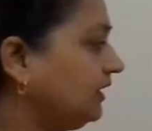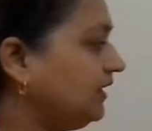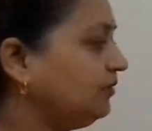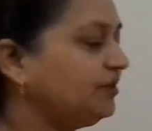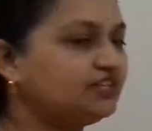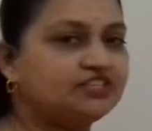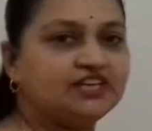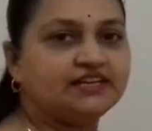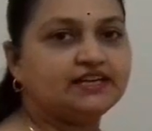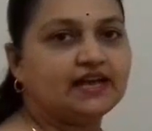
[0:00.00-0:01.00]

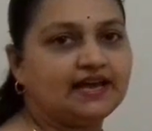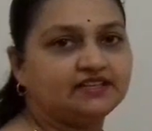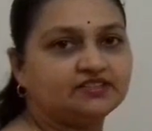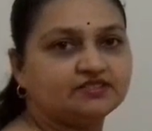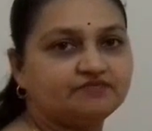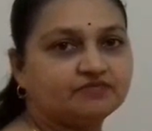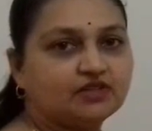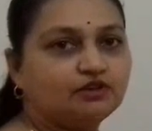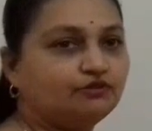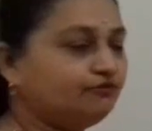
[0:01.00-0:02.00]
imaginary lines
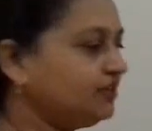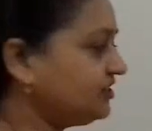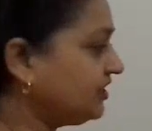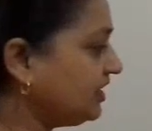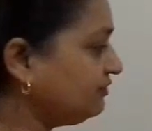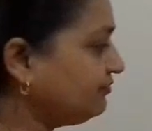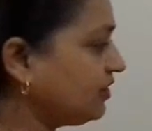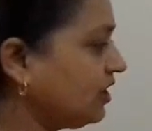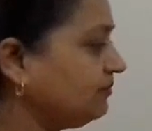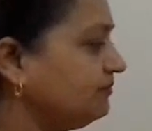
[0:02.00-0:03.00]
which run
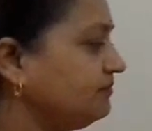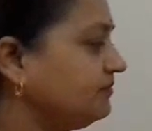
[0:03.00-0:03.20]
from